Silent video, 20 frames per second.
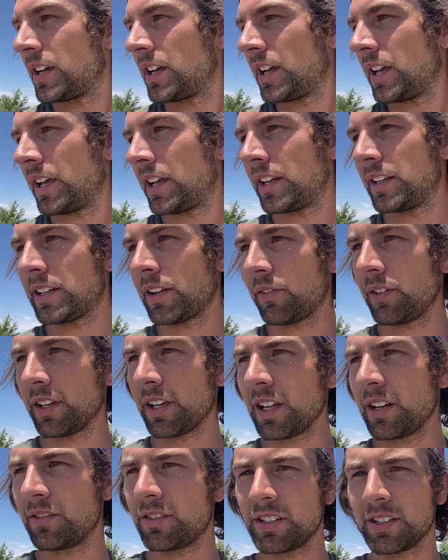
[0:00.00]
and it definitely
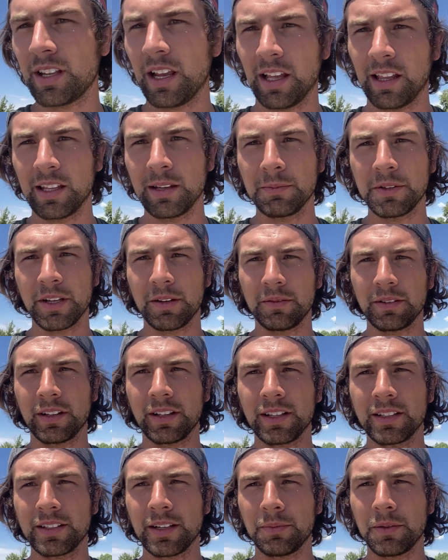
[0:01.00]
kind of just like cleans up
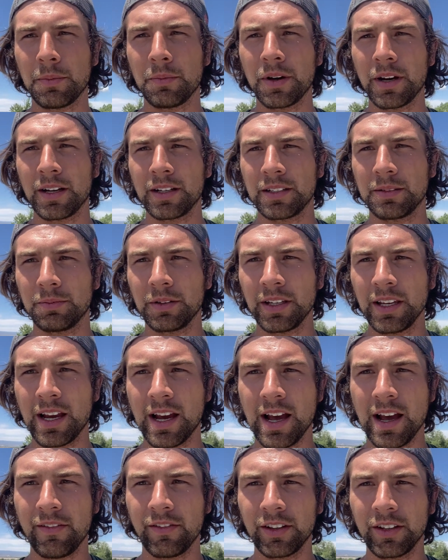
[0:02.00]
the bus. But yeah,
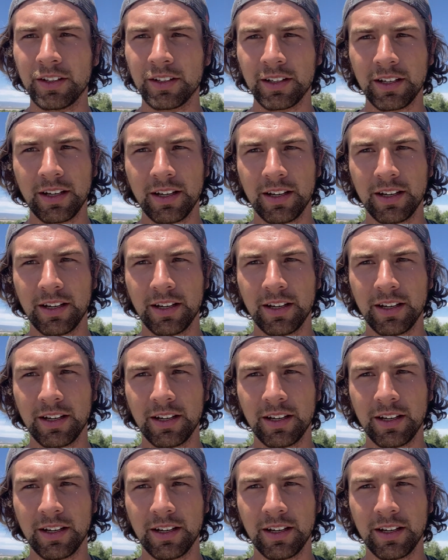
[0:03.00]
have a look.